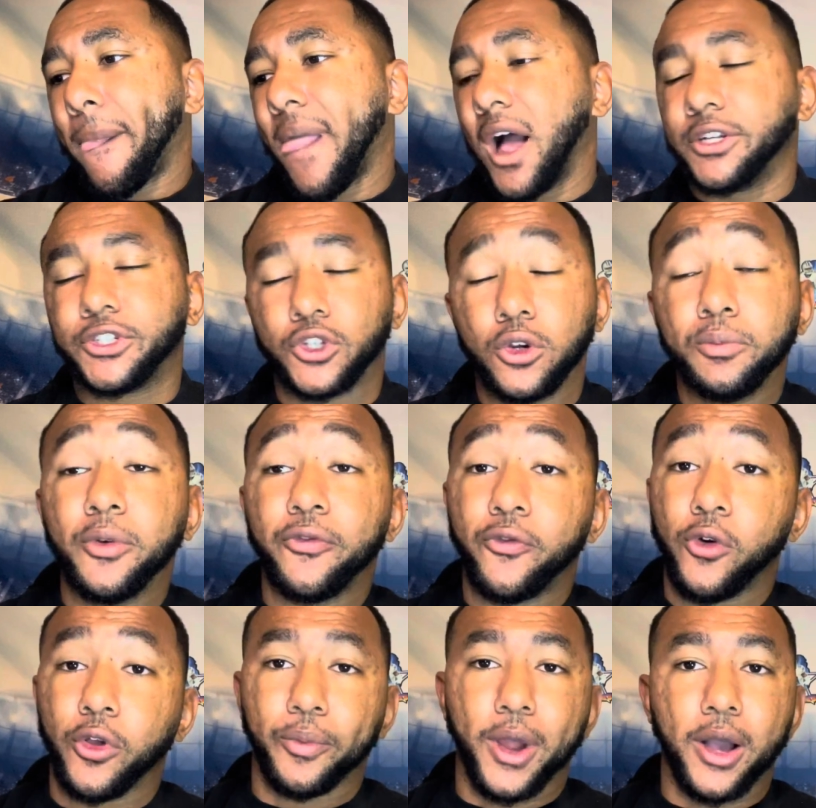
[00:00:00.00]
scoop up
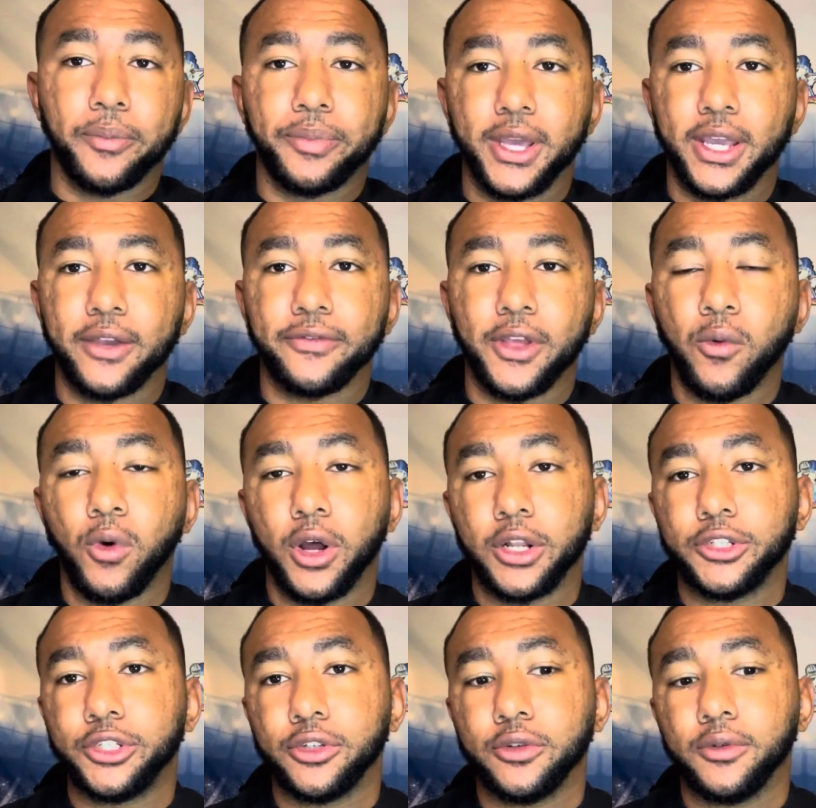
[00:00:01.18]
fourth round pick if they wanted
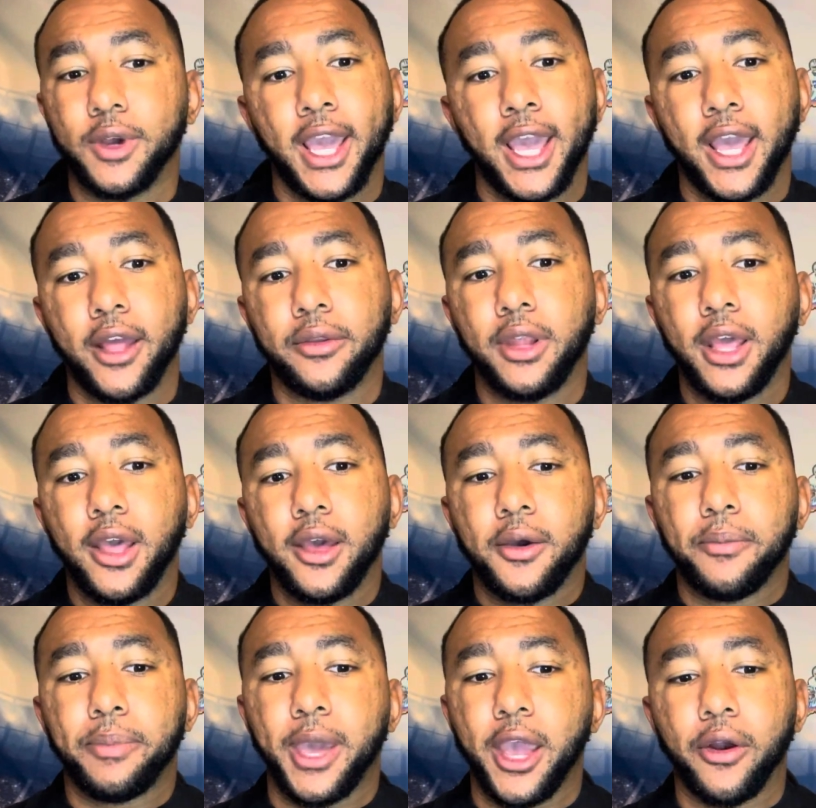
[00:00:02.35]
to and
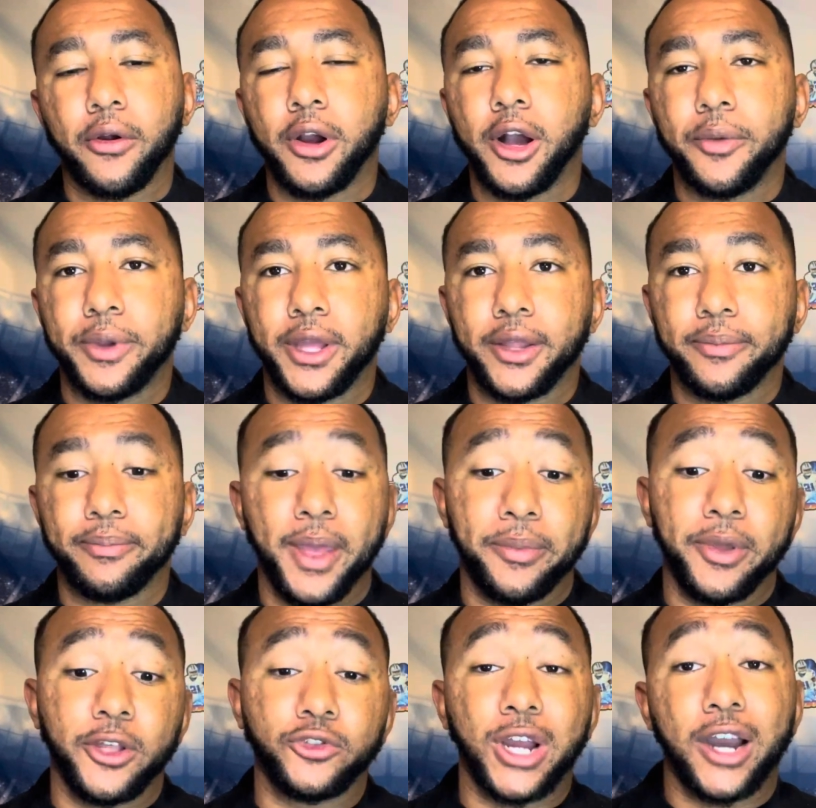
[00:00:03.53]
pair up and
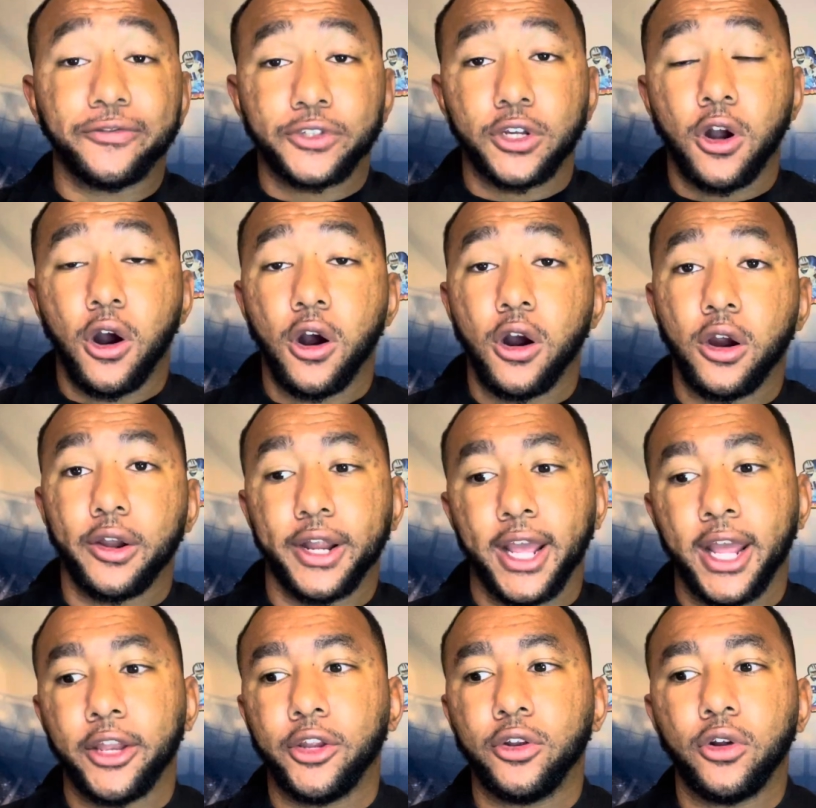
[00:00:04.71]
maybe draft a guard,
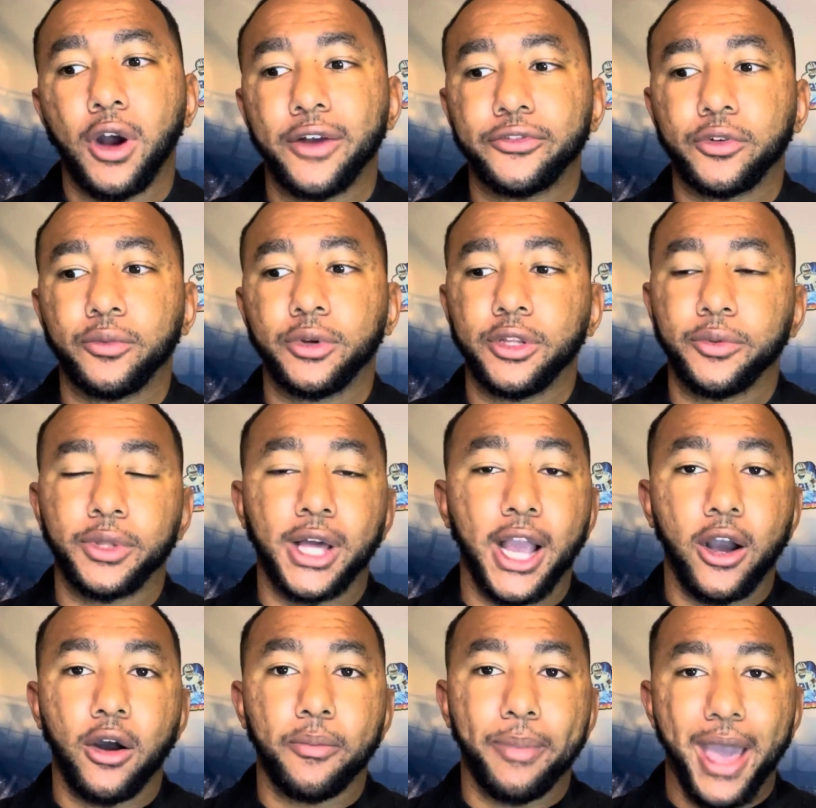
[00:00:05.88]
and you don't have to really rely
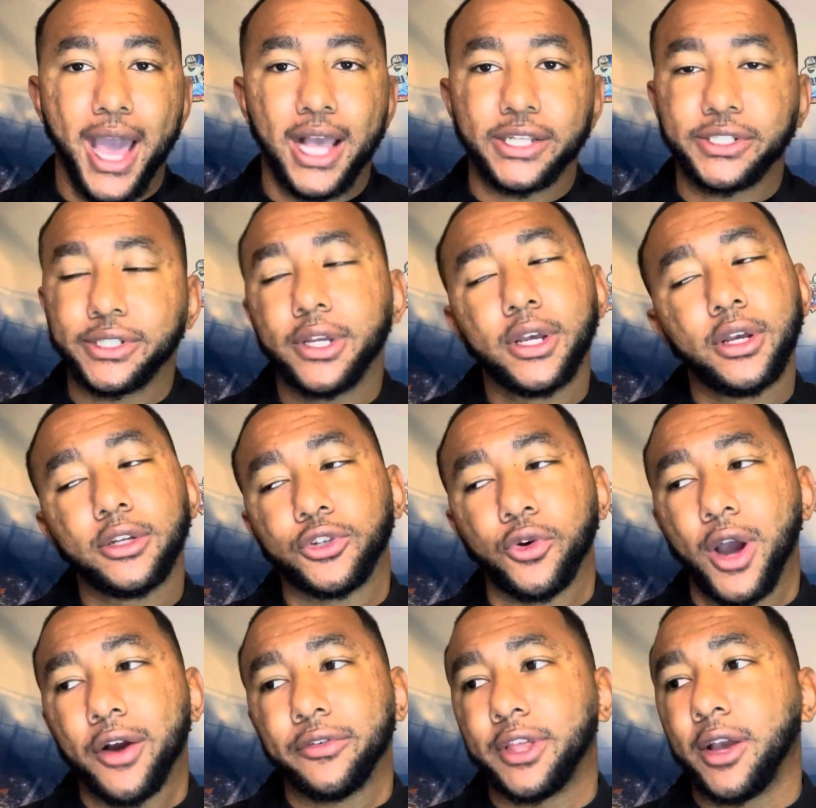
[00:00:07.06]
on Bass. So
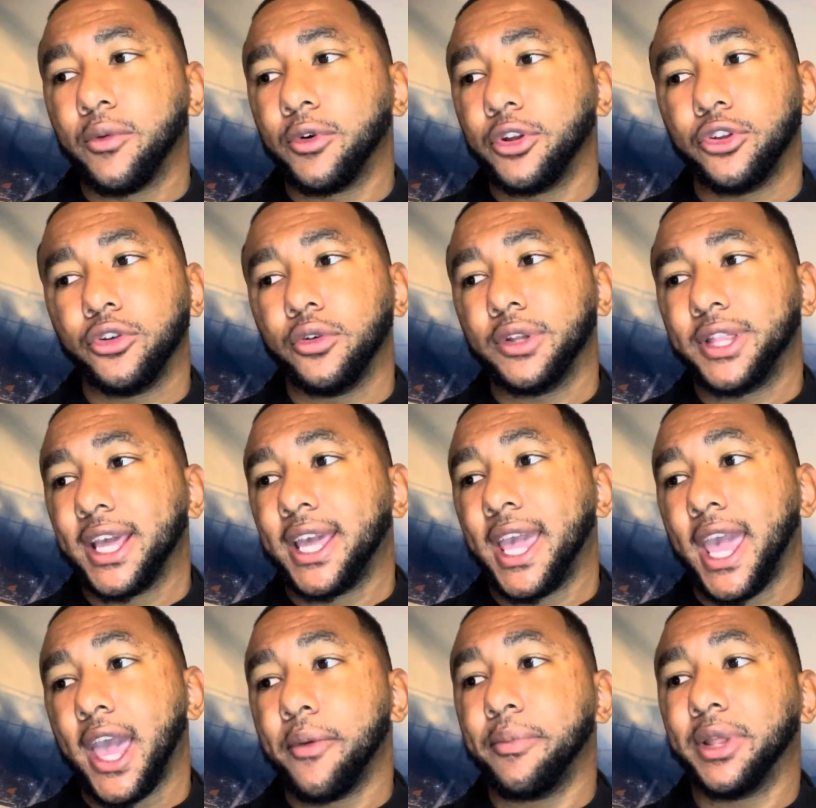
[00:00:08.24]
however they want to do it, they
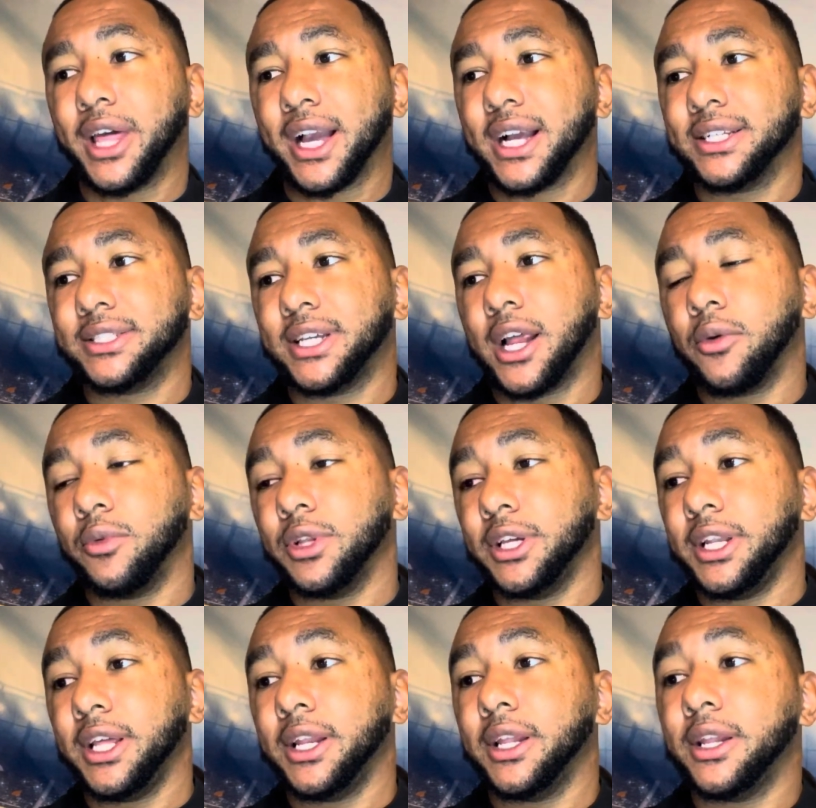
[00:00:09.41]
can. But like I said, I really
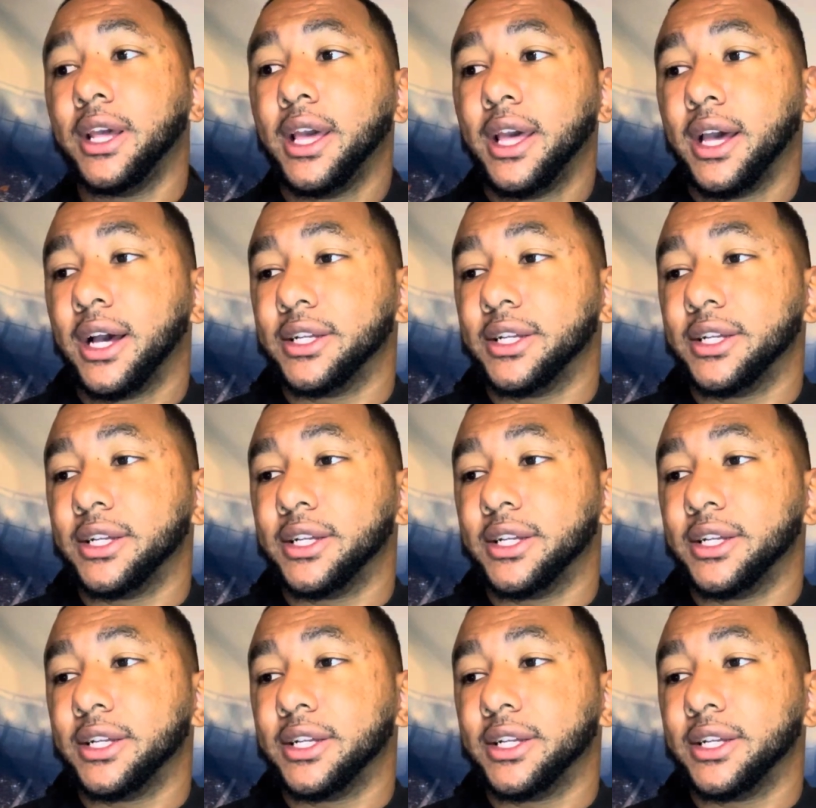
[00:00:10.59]
needed a